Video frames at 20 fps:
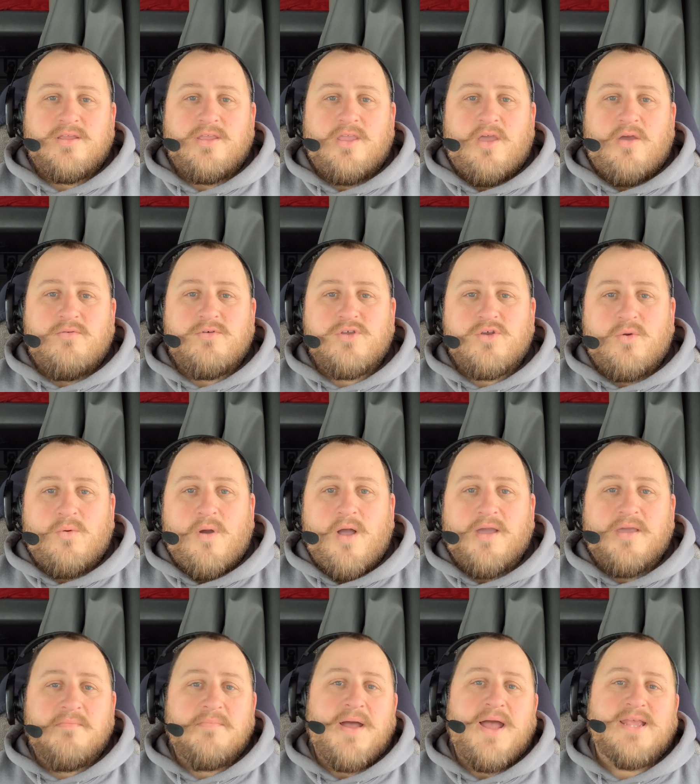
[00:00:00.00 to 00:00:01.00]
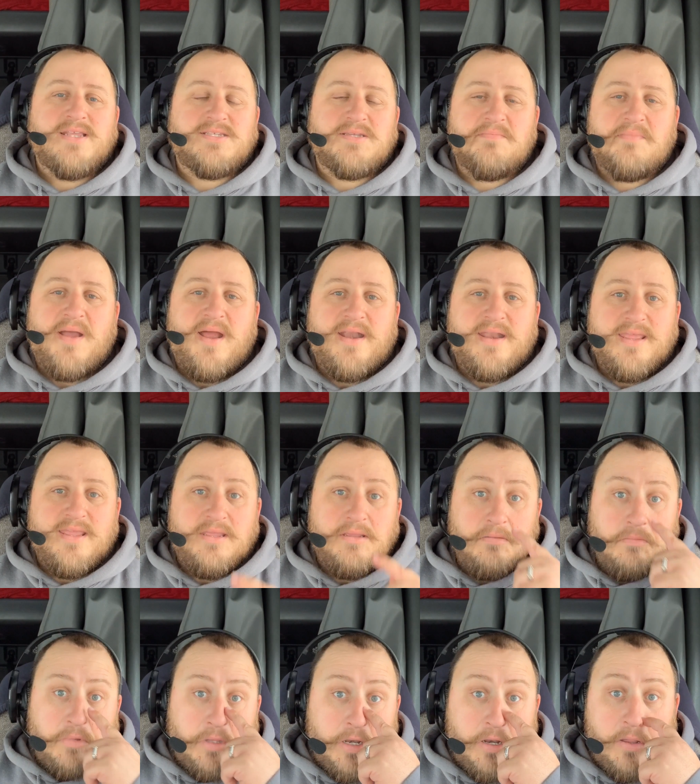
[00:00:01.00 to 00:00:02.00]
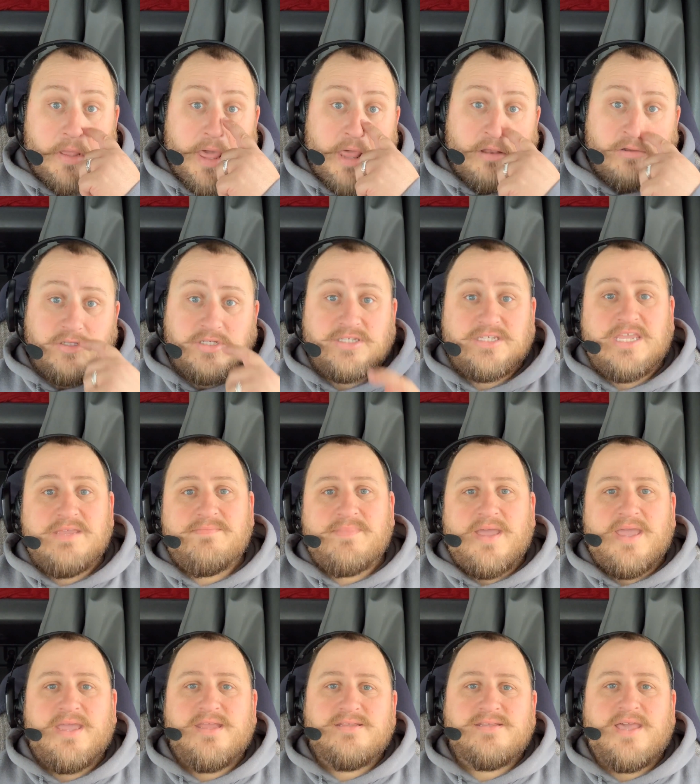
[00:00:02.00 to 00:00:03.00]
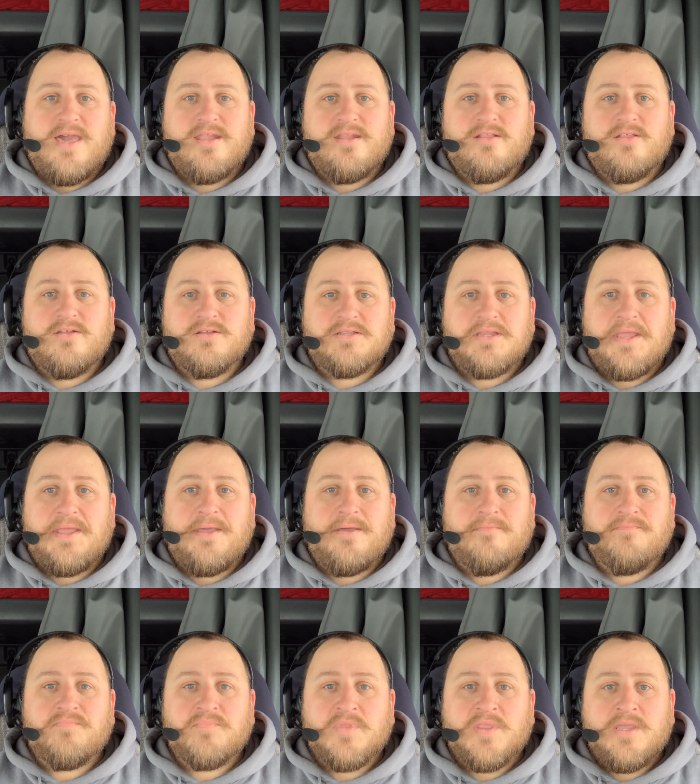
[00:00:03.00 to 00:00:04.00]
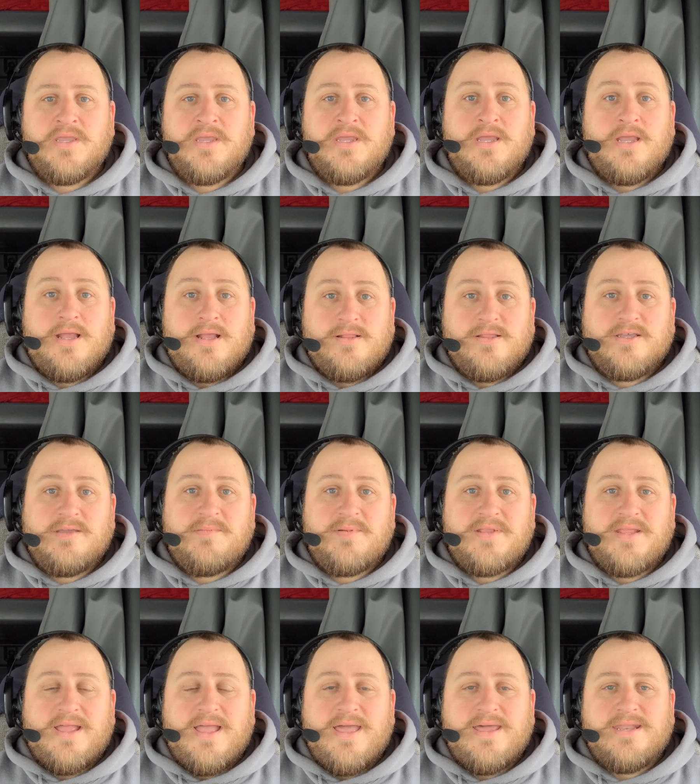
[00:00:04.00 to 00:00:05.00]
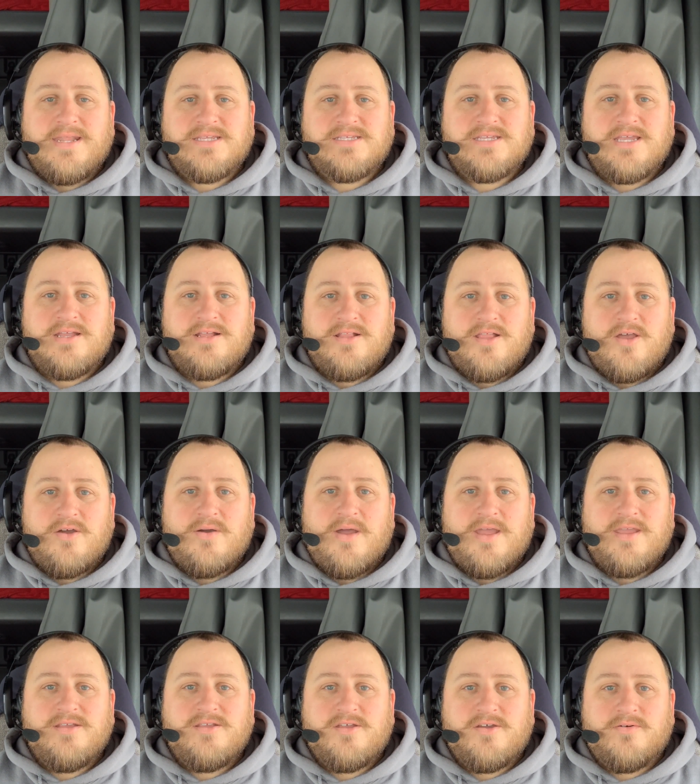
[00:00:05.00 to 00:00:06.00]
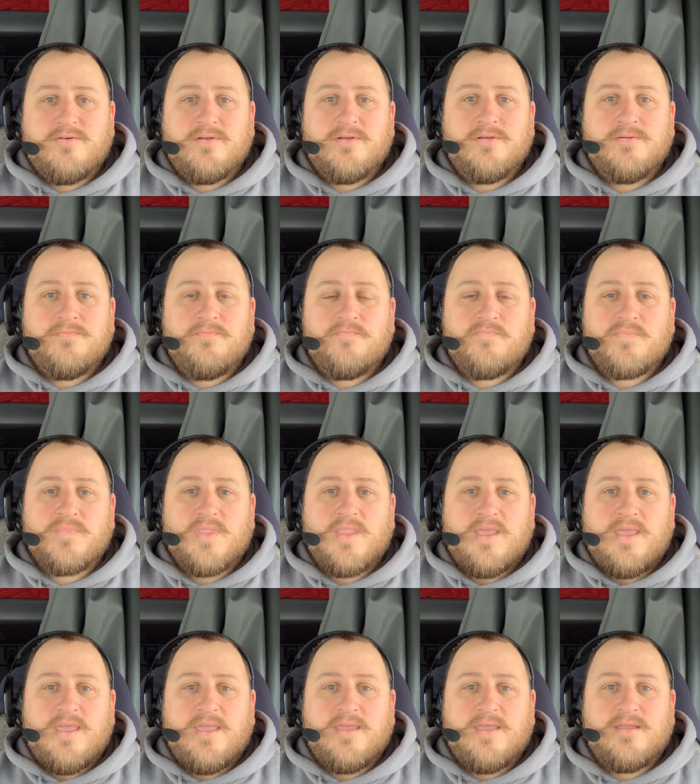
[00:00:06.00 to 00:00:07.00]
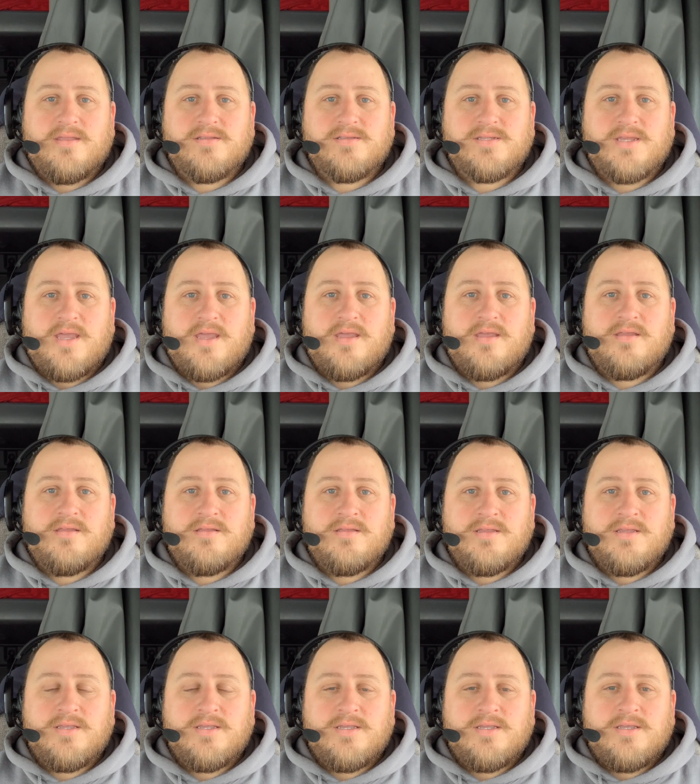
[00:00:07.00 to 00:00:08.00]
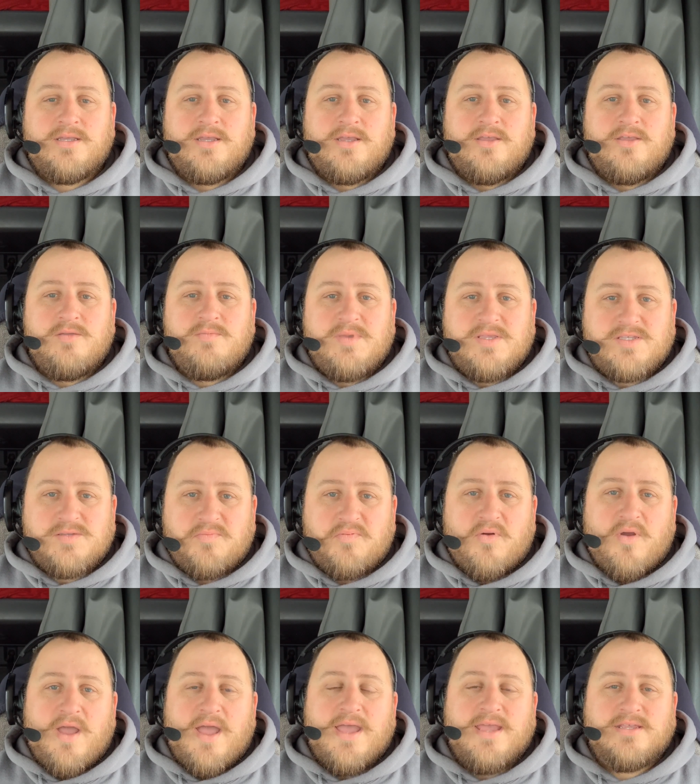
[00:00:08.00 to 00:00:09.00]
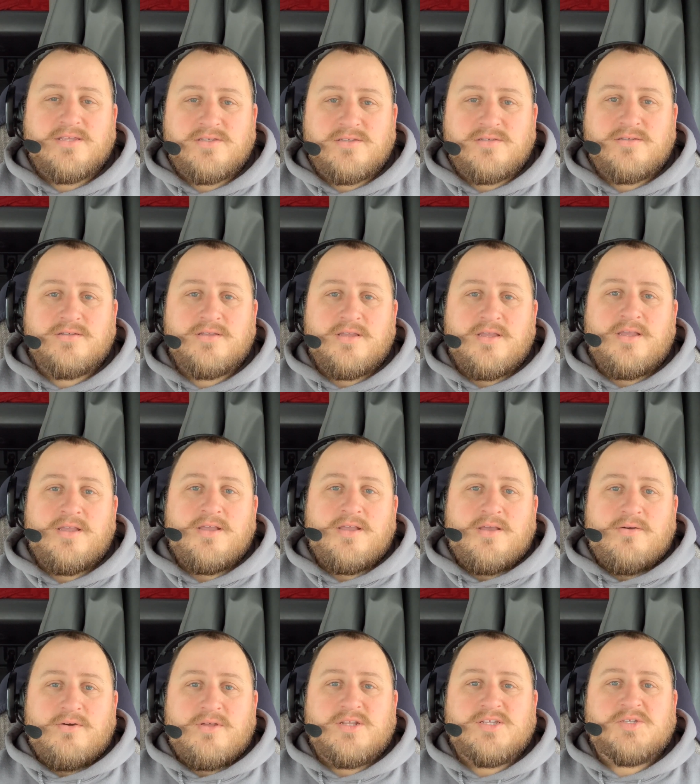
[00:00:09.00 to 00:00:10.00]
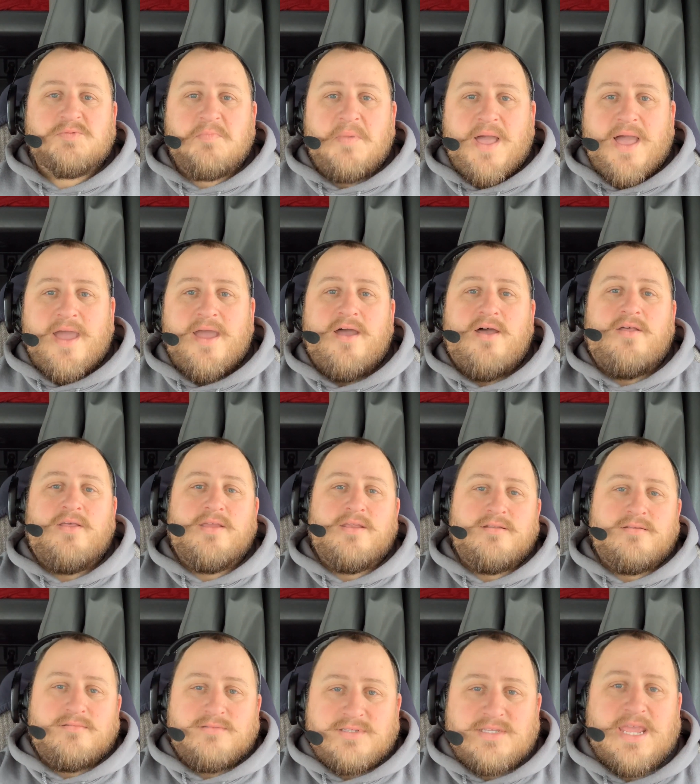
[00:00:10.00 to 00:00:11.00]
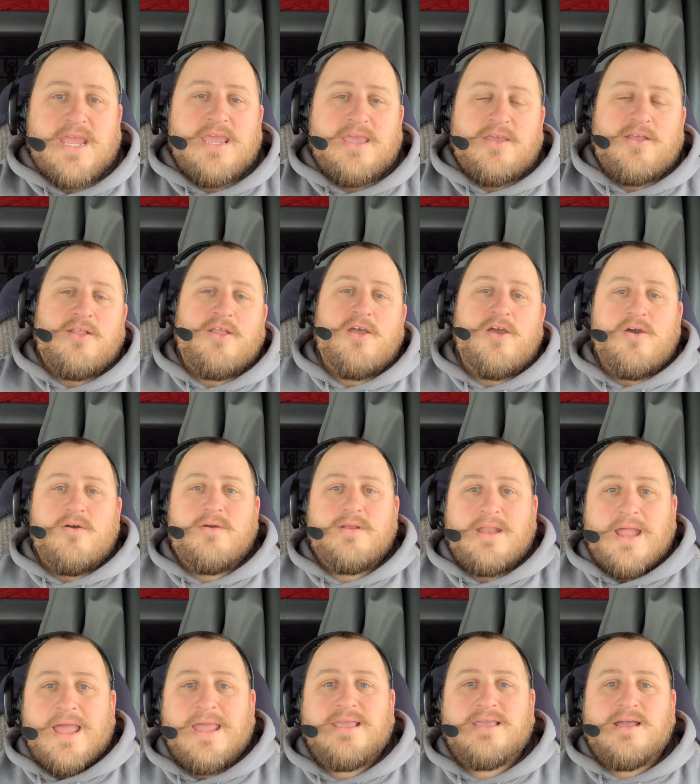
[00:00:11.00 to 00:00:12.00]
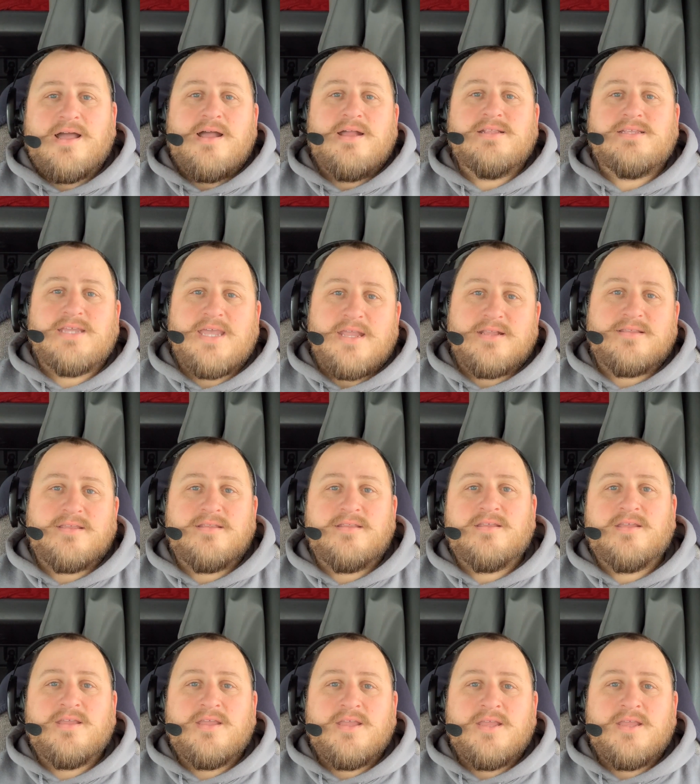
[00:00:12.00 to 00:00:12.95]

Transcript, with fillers: You know, when you're walking by somebody, you know, I don't just keep my head down and look down. I look them in the eye and I say, hello, how you doing? And you'd be surprised what a smile and saying hello and eye contact and